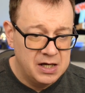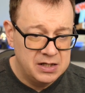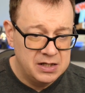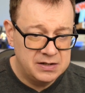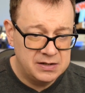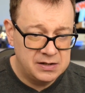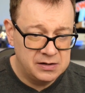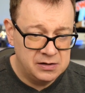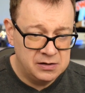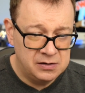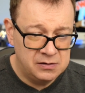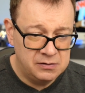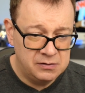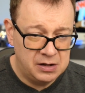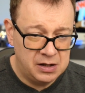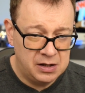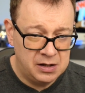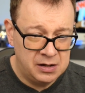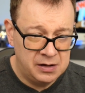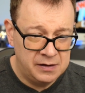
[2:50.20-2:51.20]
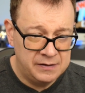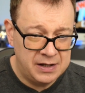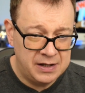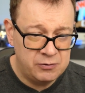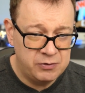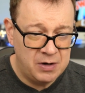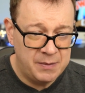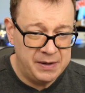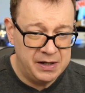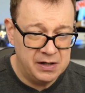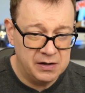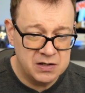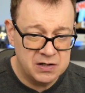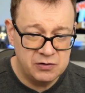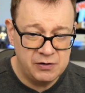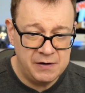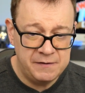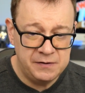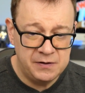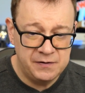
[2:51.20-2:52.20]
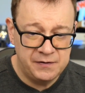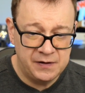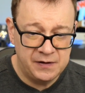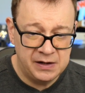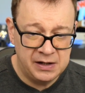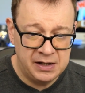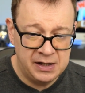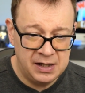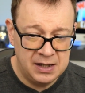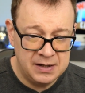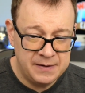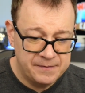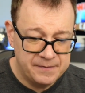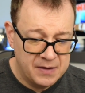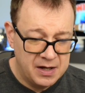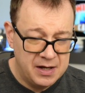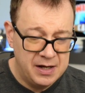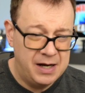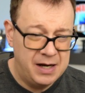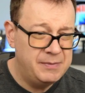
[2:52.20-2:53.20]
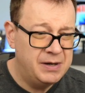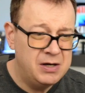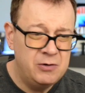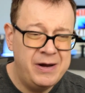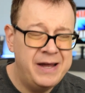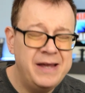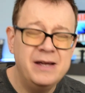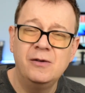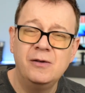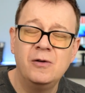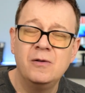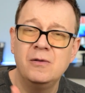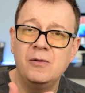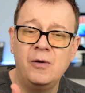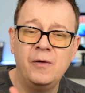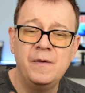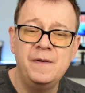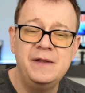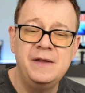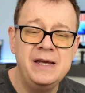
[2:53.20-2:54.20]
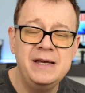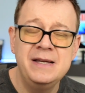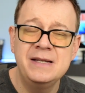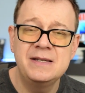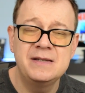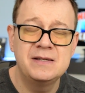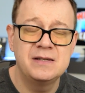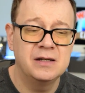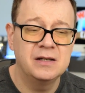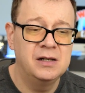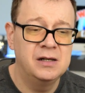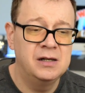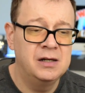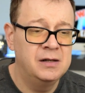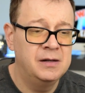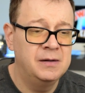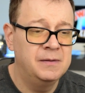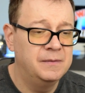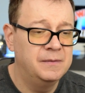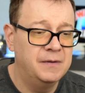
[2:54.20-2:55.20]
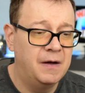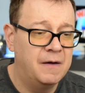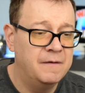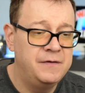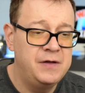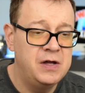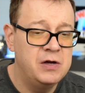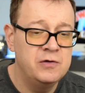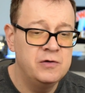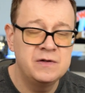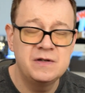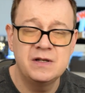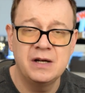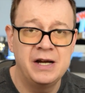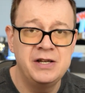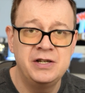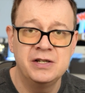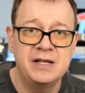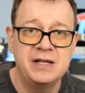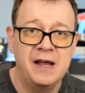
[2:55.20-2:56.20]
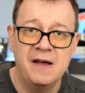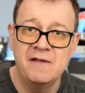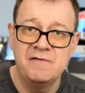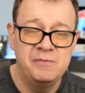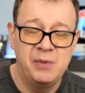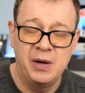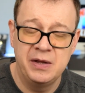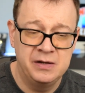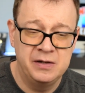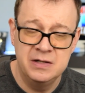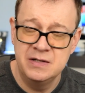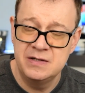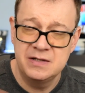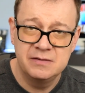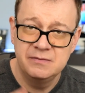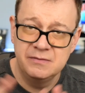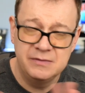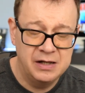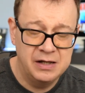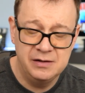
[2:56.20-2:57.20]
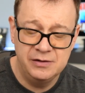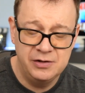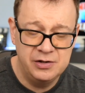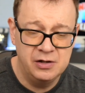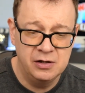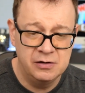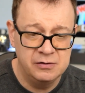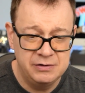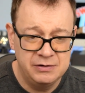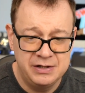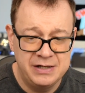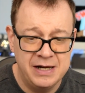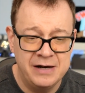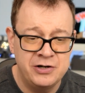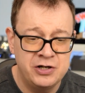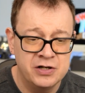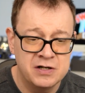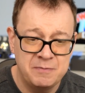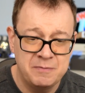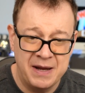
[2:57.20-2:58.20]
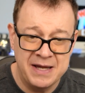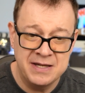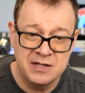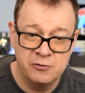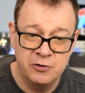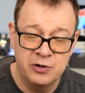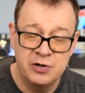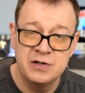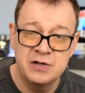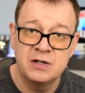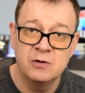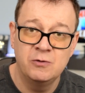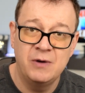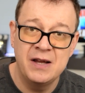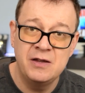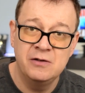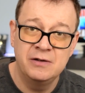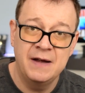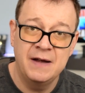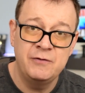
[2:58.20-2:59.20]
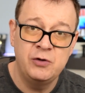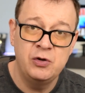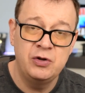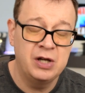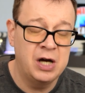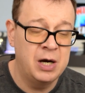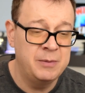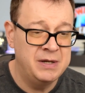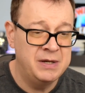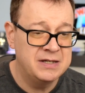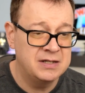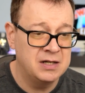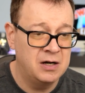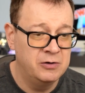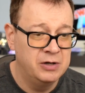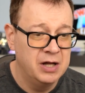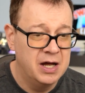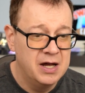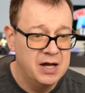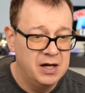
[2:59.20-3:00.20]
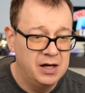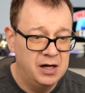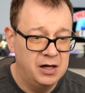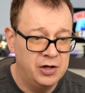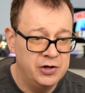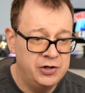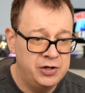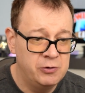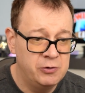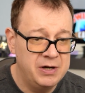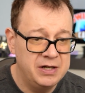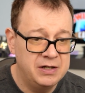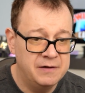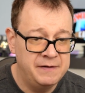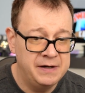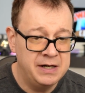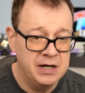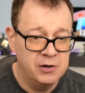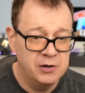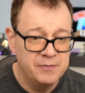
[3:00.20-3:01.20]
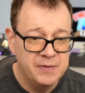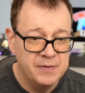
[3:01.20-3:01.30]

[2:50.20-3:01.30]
So uh, that would be a Swift file. And by the way, all, on these uh, uh views, I just have buttons. Uh, you know, they're just placeholders, so I don't have to type this out uh, during the video.